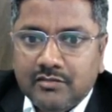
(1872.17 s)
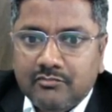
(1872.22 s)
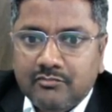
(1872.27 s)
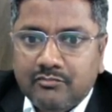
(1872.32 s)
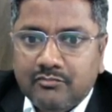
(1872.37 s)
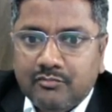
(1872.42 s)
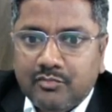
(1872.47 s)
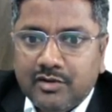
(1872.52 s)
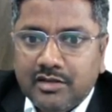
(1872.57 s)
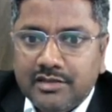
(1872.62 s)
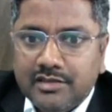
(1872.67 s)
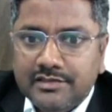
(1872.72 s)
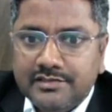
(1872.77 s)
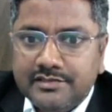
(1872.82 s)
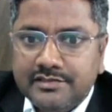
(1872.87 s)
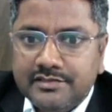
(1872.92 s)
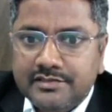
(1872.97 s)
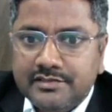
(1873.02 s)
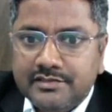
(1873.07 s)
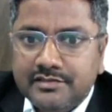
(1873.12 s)

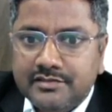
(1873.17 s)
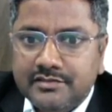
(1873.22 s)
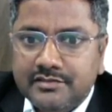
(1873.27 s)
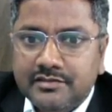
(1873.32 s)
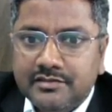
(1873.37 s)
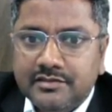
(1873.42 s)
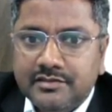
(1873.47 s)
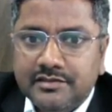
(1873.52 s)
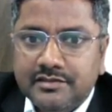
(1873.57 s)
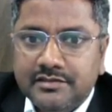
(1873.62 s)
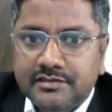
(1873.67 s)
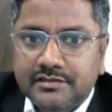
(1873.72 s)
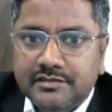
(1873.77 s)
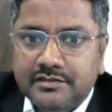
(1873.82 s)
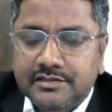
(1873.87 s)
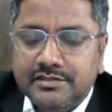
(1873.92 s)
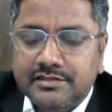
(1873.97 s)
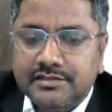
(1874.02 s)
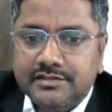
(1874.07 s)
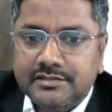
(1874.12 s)
plus
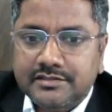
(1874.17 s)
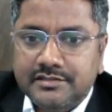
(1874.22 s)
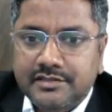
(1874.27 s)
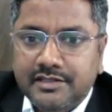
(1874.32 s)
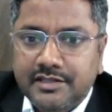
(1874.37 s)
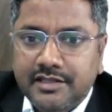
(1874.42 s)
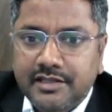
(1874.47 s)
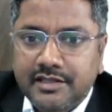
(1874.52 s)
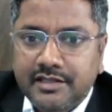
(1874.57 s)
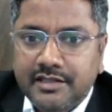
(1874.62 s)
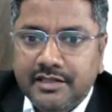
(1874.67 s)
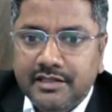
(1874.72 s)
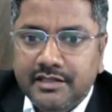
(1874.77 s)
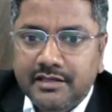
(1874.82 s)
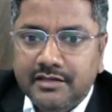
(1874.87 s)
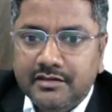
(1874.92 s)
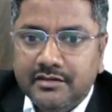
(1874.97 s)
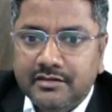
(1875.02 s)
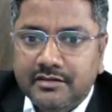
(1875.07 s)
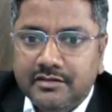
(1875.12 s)
this D,
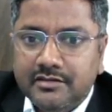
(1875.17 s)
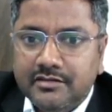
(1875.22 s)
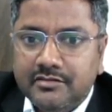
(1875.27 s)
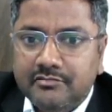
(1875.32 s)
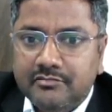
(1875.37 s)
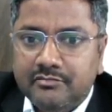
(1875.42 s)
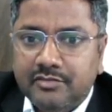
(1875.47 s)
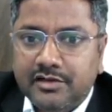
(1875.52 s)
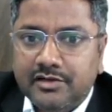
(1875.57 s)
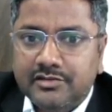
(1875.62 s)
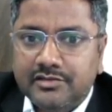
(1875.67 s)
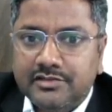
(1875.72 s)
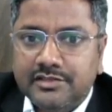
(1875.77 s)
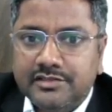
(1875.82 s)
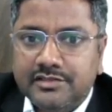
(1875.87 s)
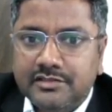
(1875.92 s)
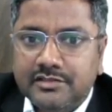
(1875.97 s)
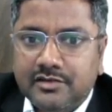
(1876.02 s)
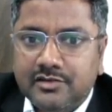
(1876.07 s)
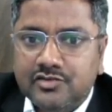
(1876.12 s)
because this
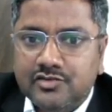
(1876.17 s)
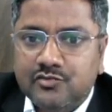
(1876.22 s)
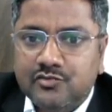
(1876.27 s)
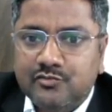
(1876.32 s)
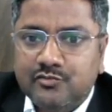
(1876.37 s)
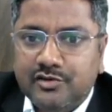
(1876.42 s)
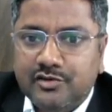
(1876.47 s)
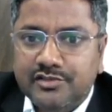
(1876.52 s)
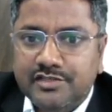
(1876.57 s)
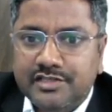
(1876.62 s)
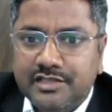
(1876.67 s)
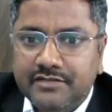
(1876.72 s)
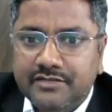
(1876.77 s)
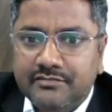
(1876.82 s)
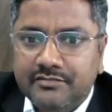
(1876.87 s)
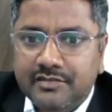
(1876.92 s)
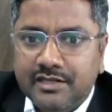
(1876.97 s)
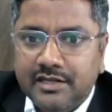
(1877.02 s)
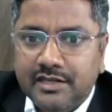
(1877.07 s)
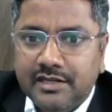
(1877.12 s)
is also positive,
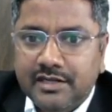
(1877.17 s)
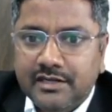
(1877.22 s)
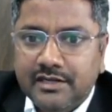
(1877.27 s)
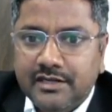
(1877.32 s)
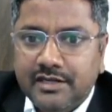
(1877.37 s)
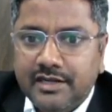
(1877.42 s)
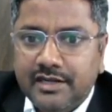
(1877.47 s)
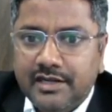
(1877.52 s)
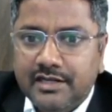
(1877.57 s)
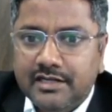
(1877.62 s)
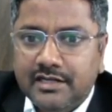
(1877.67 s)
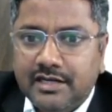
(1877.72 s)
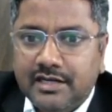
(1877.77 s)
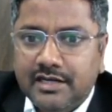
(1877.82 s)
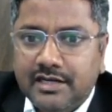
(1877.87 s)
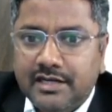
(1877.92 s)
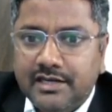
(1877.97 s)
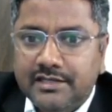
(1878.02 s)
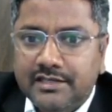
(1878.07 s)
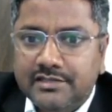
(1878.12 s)

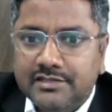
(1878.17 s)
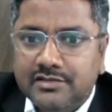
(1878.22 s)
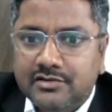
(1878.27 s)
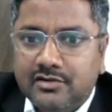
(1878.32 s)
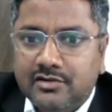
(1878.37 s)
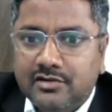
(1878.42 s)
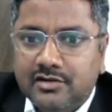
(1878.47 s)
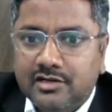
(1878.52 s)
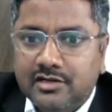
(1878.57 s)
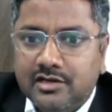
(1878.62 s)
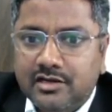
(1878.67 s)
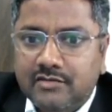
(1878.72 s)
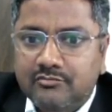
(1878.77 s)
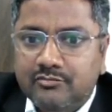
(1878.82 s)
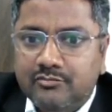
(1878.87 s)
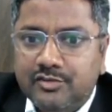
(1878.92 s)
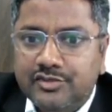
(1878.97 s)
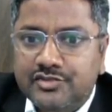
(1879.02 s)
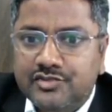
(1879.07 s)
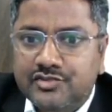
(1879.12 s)
delta H naught
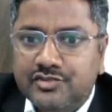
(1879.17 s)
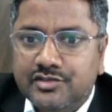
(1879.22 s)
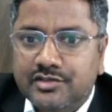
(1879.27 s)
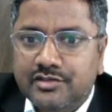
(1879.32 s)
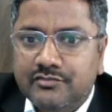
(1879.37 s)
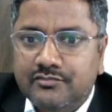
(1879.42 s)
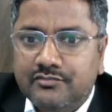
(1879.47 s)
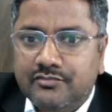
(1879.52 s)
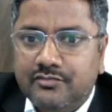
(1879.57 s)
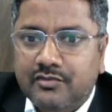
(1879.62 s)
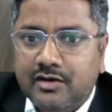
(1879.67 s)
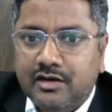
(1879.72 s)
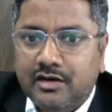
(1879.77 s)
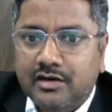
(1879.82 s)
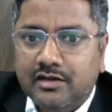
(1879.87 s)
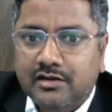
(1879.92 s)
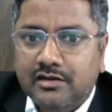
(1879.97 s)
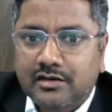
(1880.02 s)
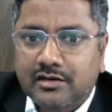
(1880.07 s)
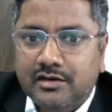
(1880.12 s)
combustion
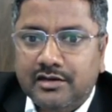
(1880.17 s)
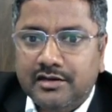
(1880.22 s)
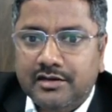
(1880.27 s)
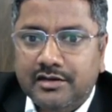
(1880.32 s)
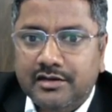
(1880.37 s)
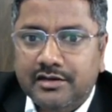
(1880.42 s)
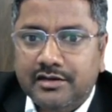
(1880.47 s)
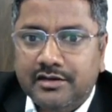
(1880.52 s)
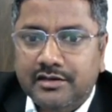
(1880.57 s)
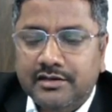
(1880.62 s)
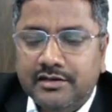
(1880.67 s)
for